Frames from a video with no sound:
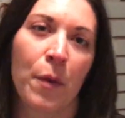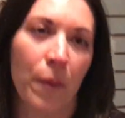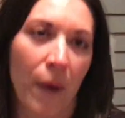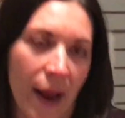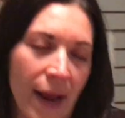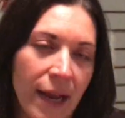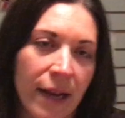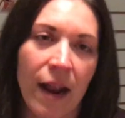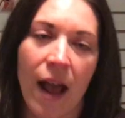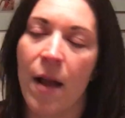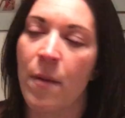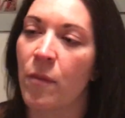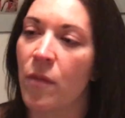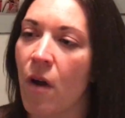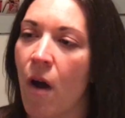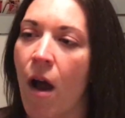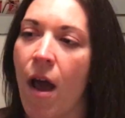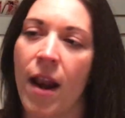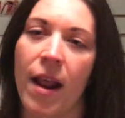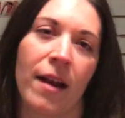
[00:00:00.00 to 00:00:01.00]
right? I'm
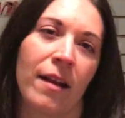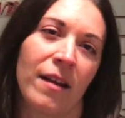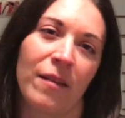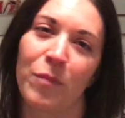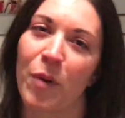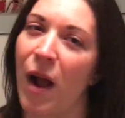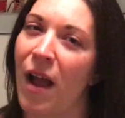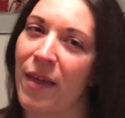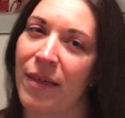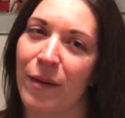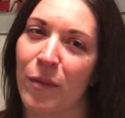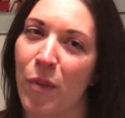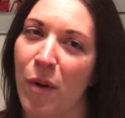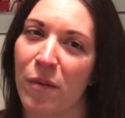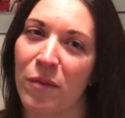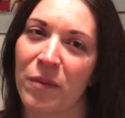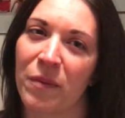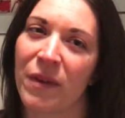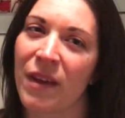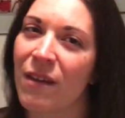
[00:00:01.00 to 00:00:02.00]
not, and I think
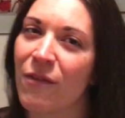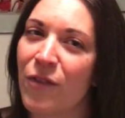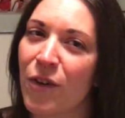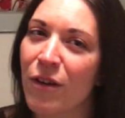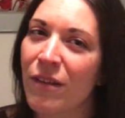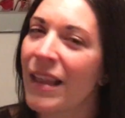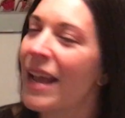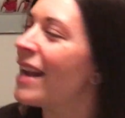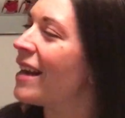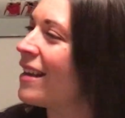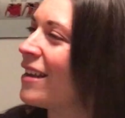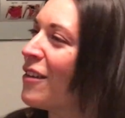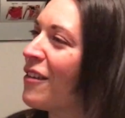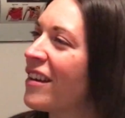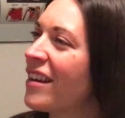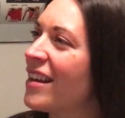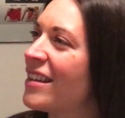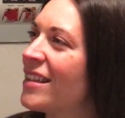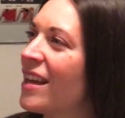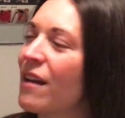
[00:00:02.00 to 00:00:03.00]
probably if you're a lady, you
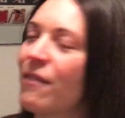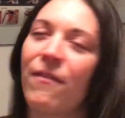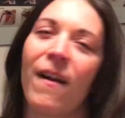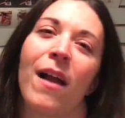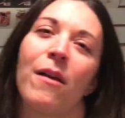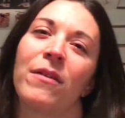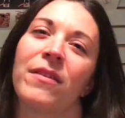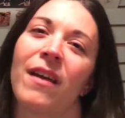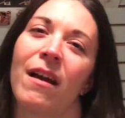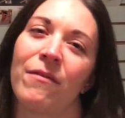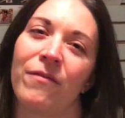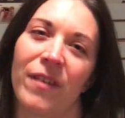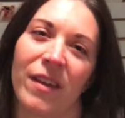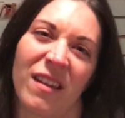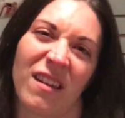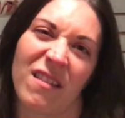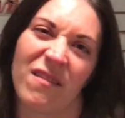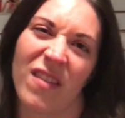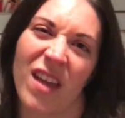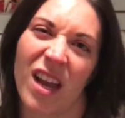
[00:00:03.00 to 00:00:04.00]
can identify with that
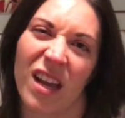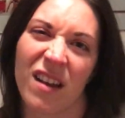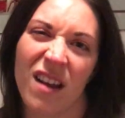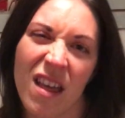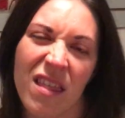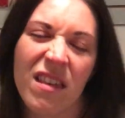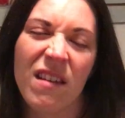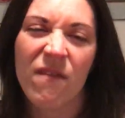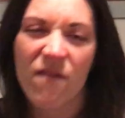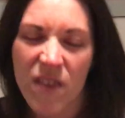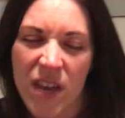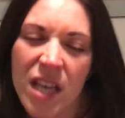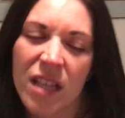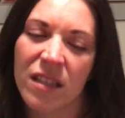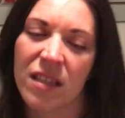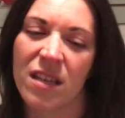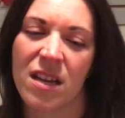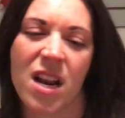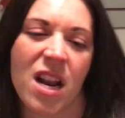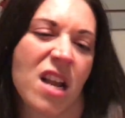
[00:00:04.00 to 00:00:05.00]
feeling of like, nothing
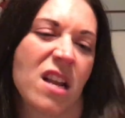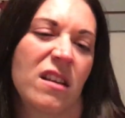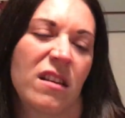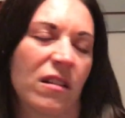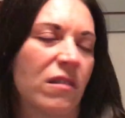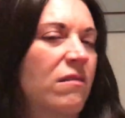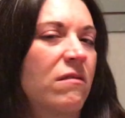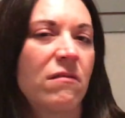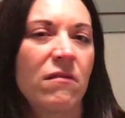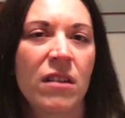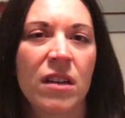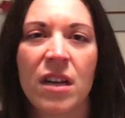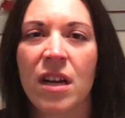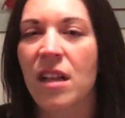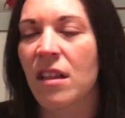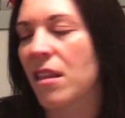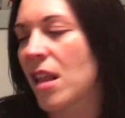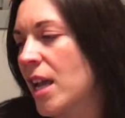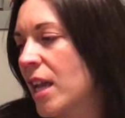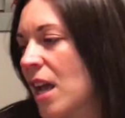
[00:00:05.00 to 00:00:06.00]
fits and I don't
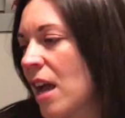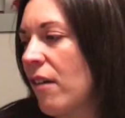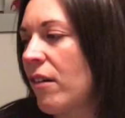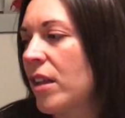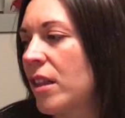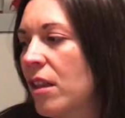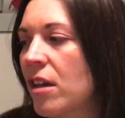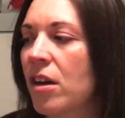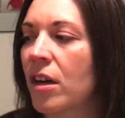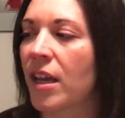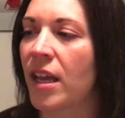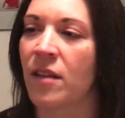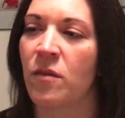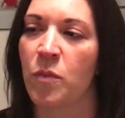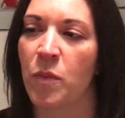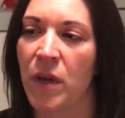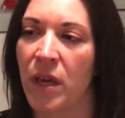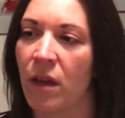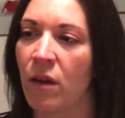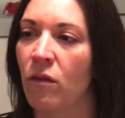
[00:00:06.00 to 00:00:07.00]
like how I look,
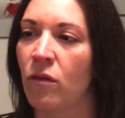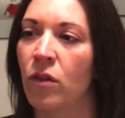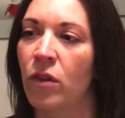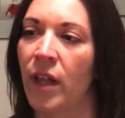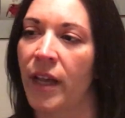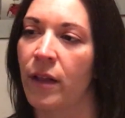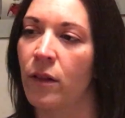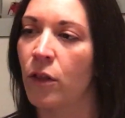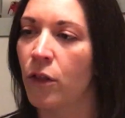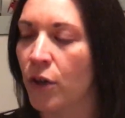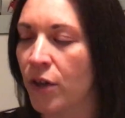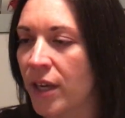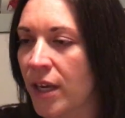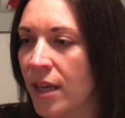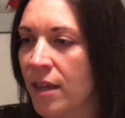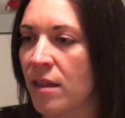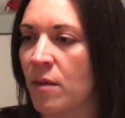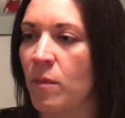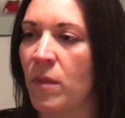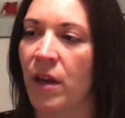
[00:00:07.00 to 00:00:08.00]
and being like, looking
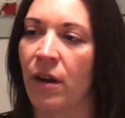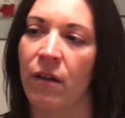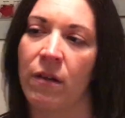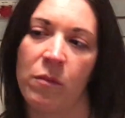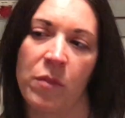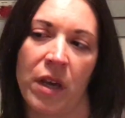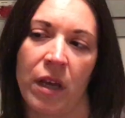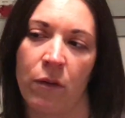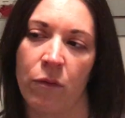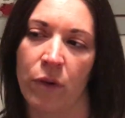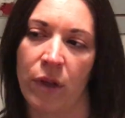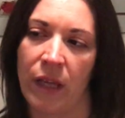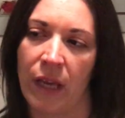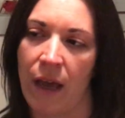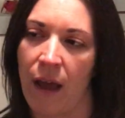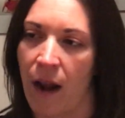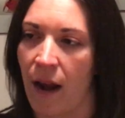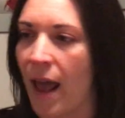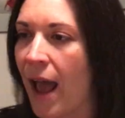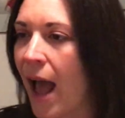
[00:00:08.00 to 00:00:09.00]
in the mirror and being really
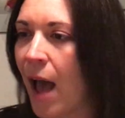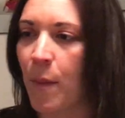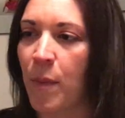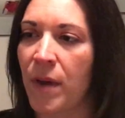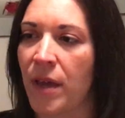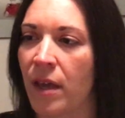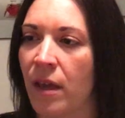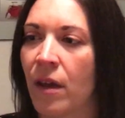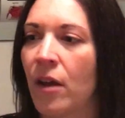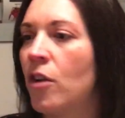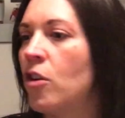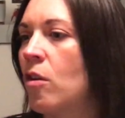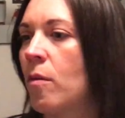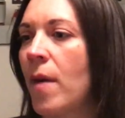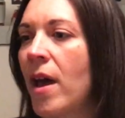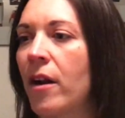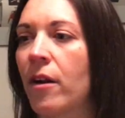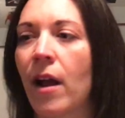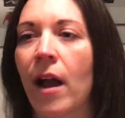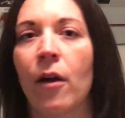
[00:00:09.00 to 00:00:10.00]
unhappy no
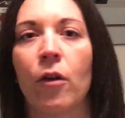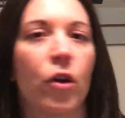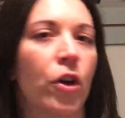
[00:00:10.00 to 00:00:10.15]
matter how